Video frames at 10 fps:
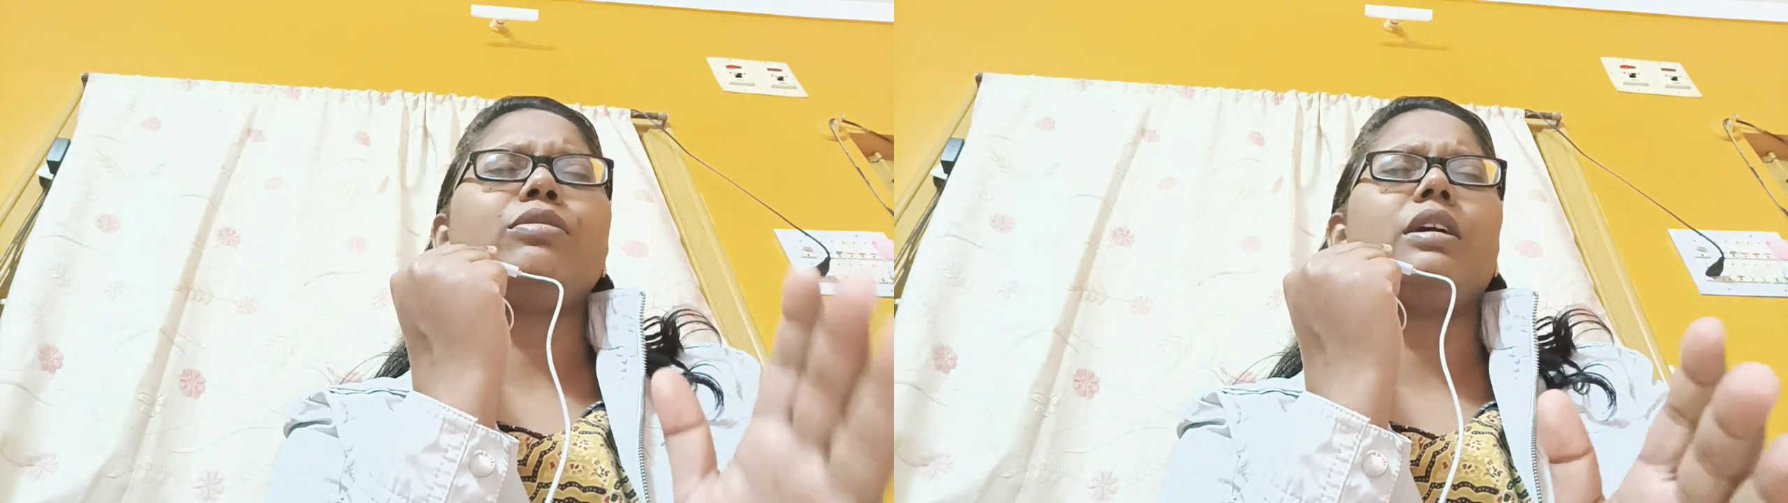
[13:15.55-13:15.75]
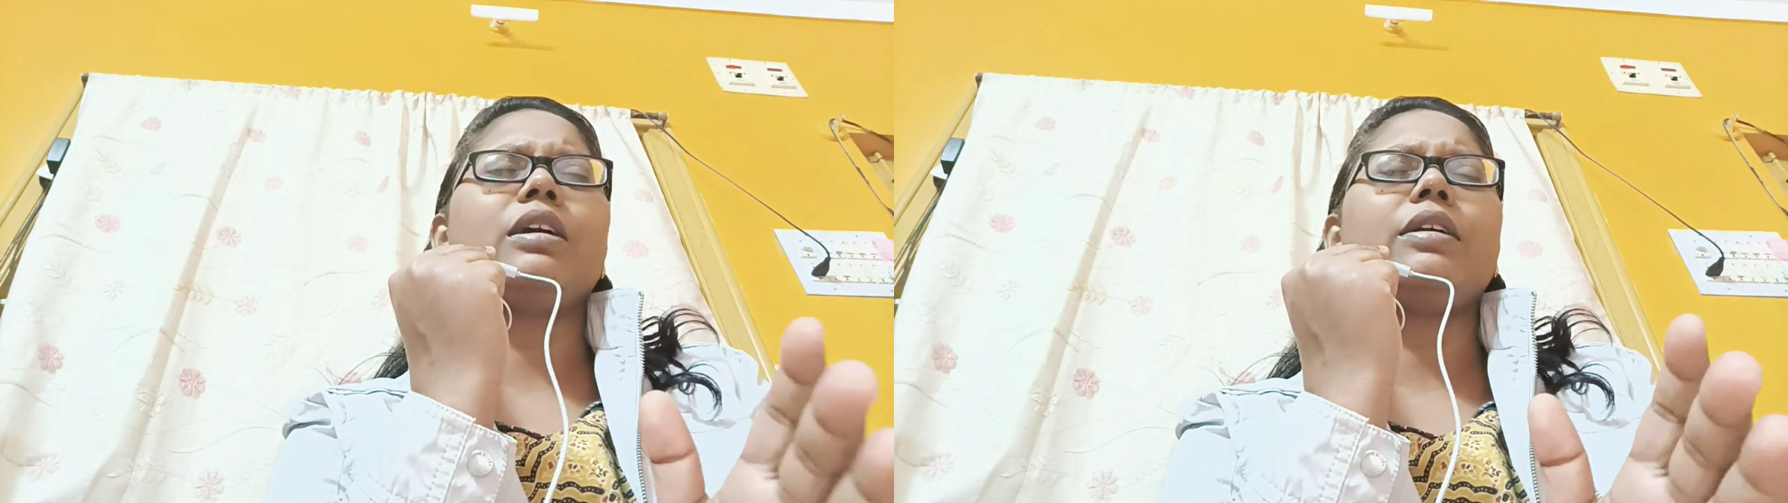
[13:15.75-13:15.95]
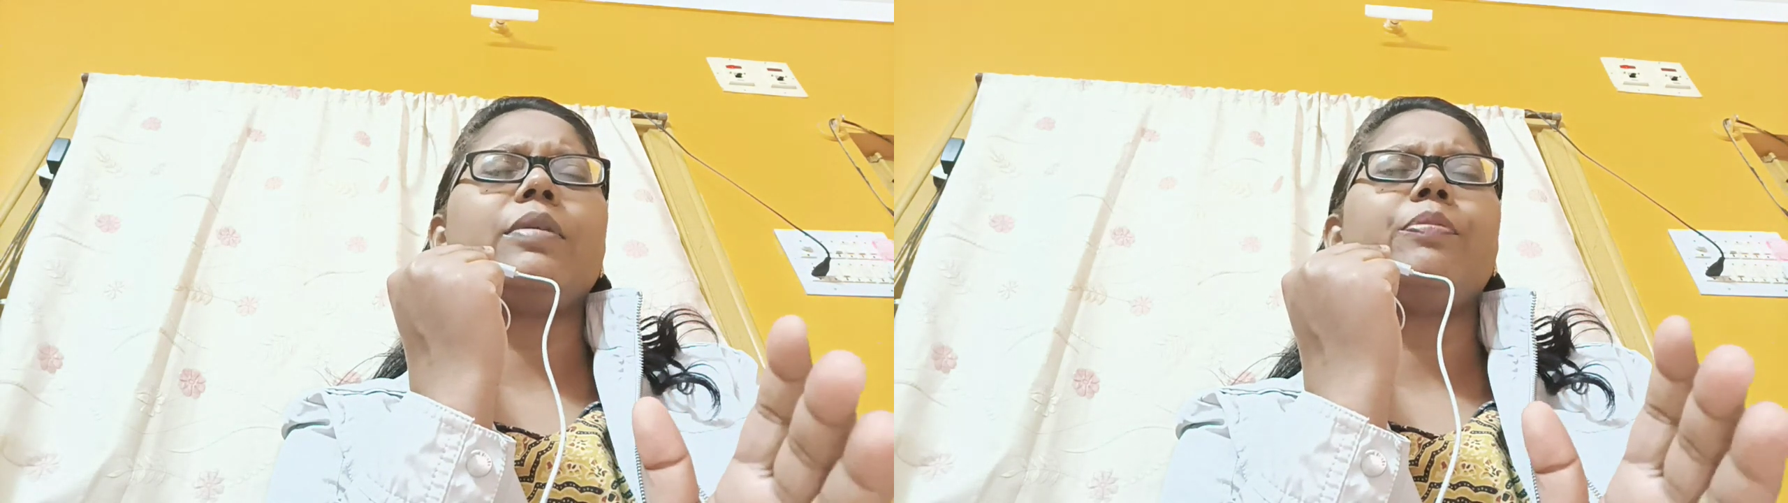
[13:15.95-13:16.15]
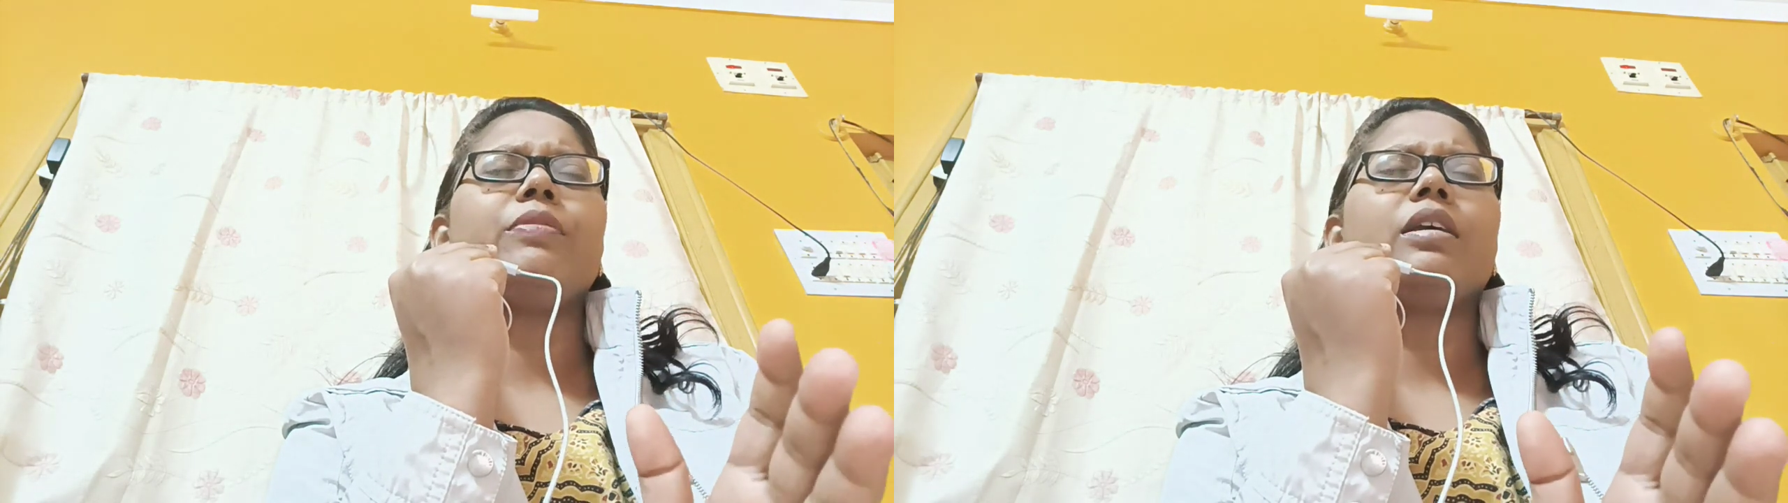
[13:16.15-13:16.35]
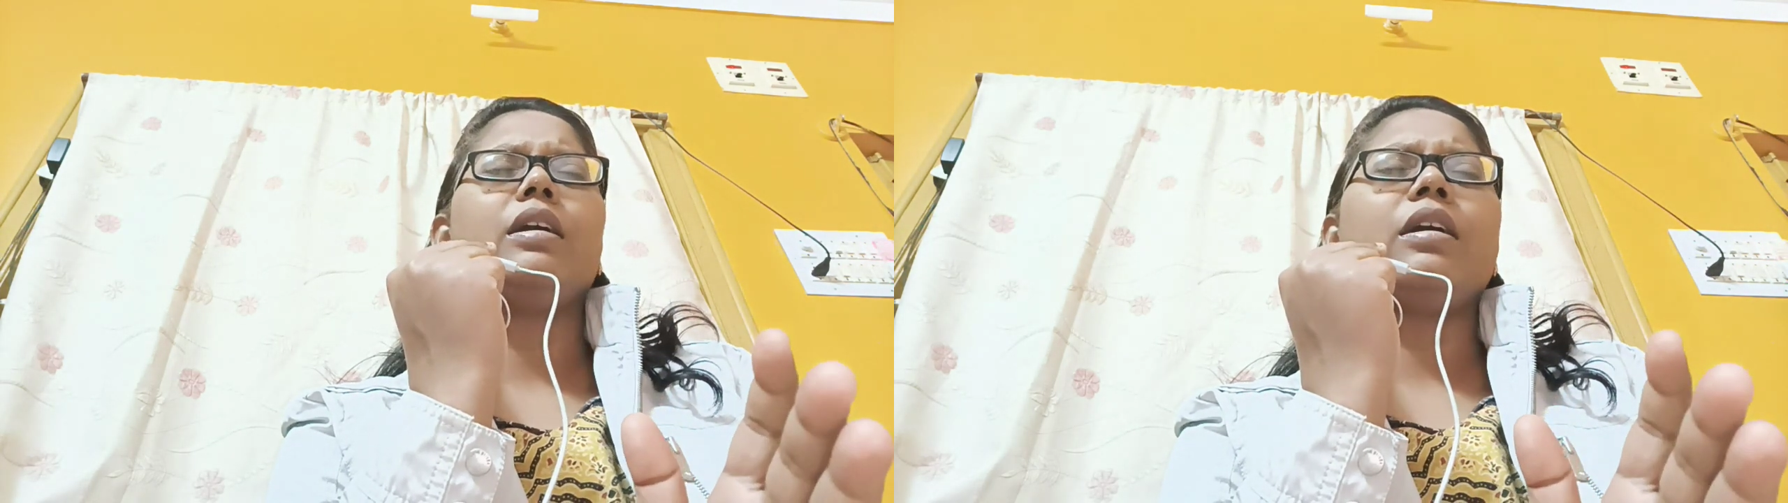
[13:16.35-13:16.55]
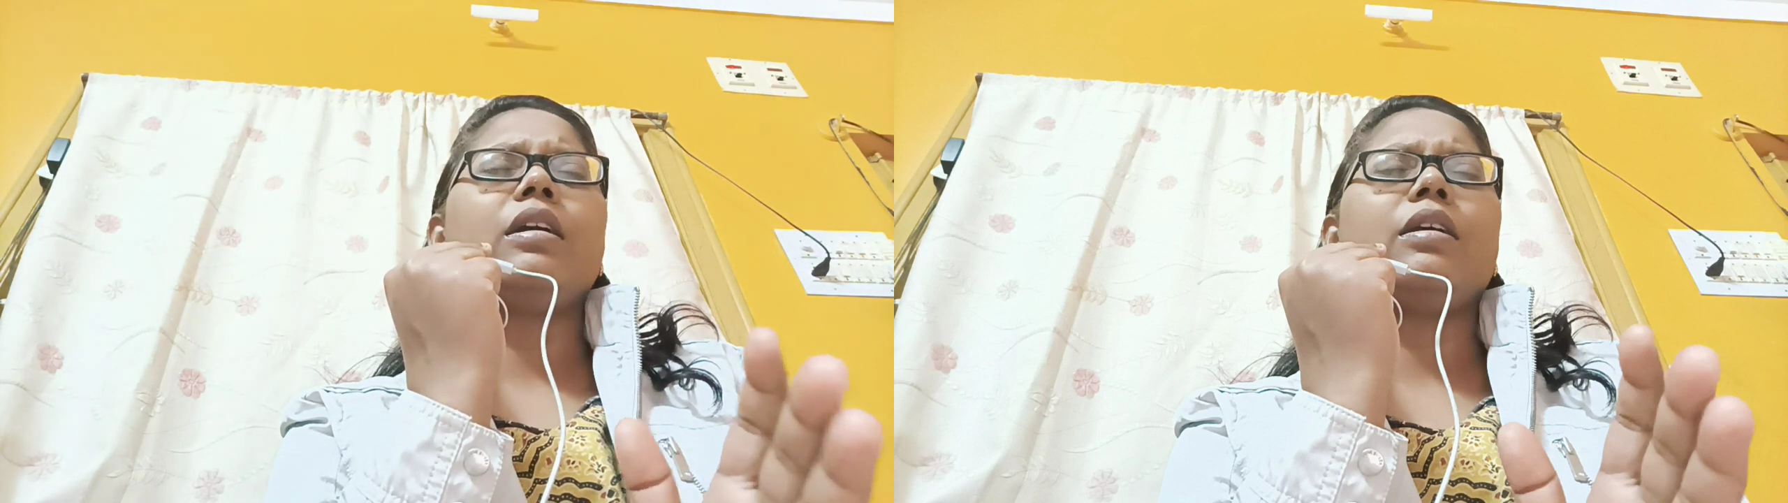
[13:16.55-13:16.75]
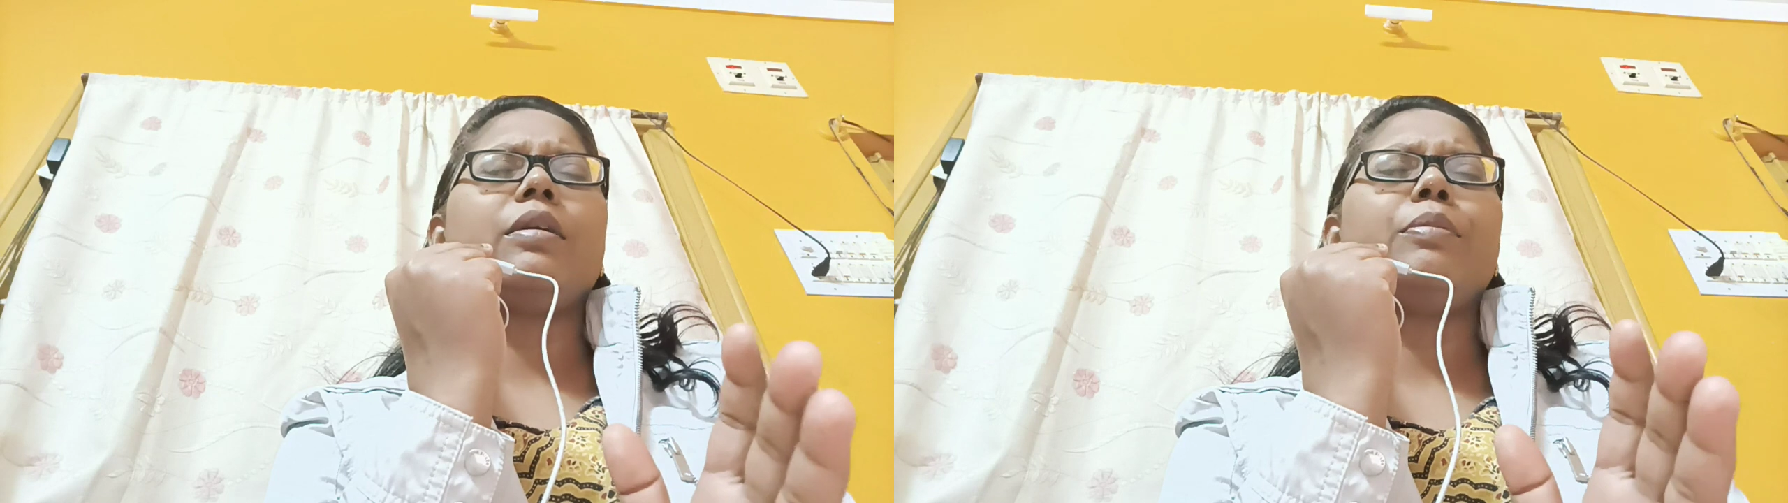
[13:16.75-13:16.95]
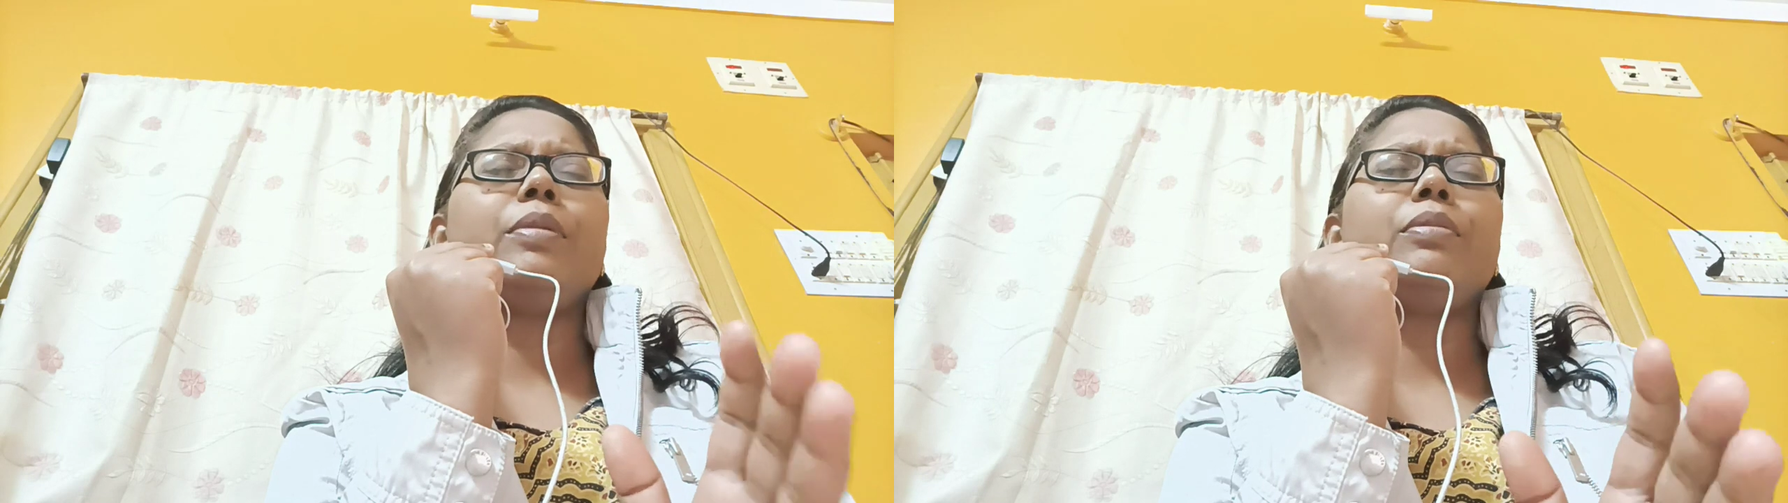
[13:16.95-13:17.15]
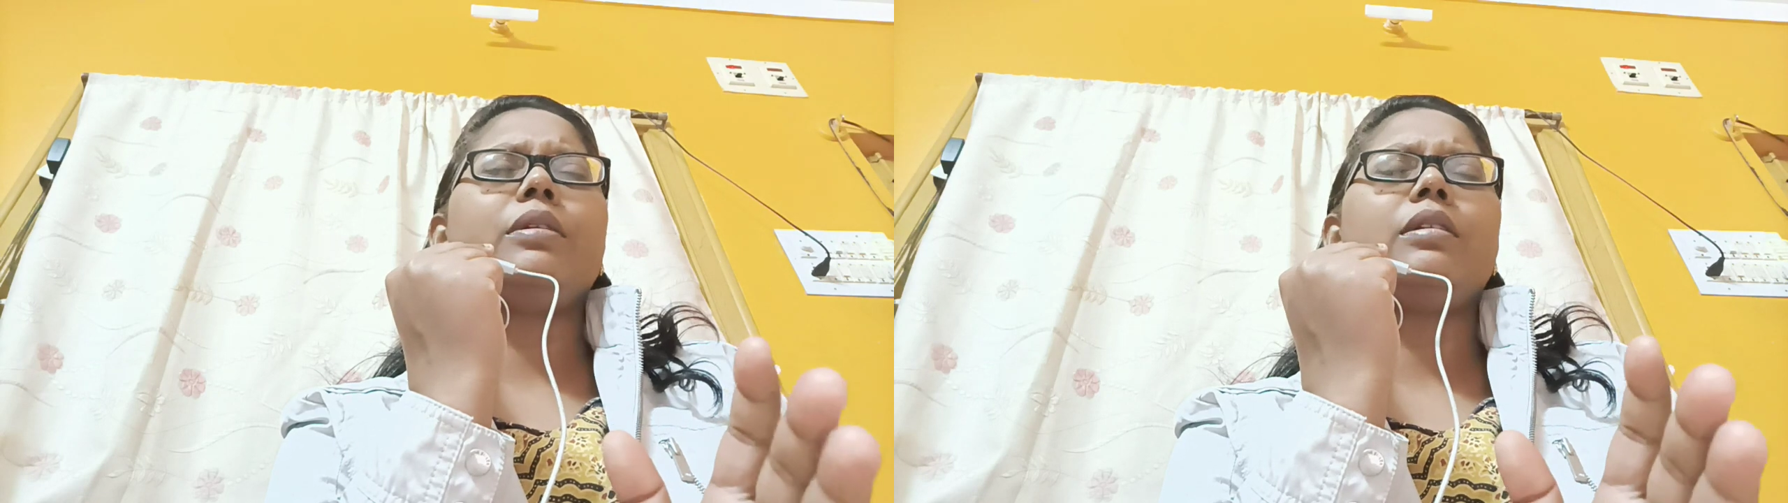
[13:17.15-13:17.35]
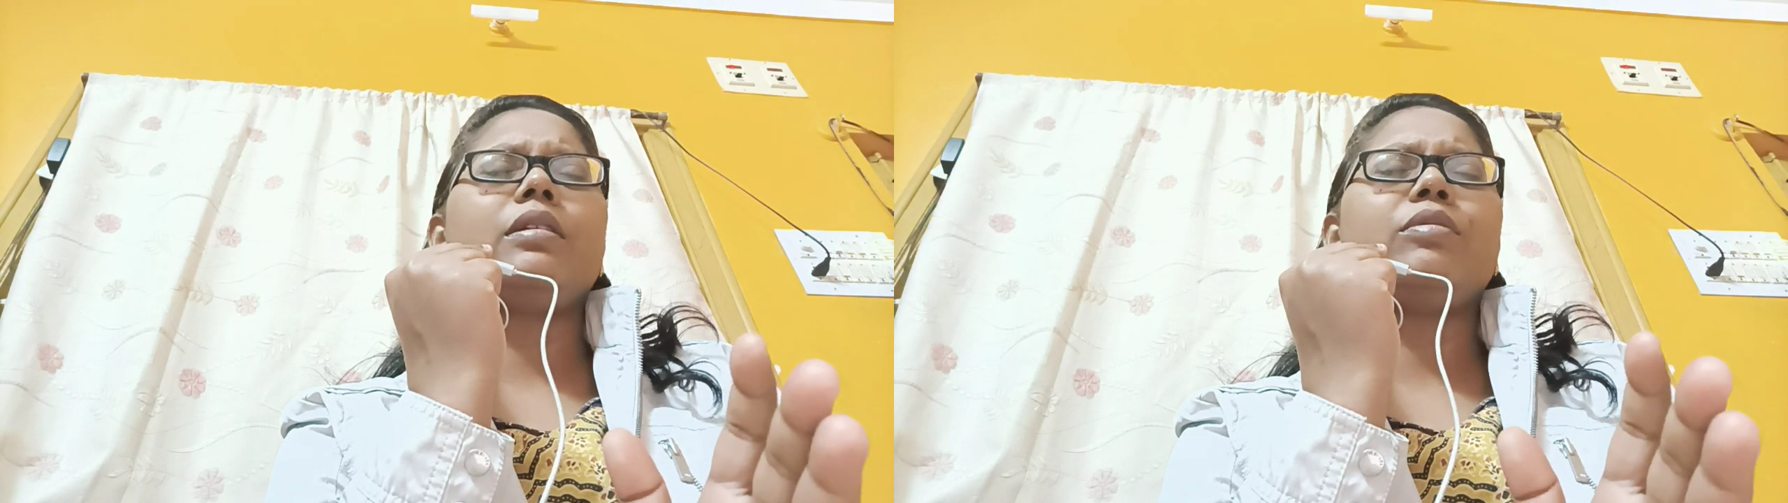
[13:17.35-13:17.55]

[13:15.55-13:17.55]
to the people,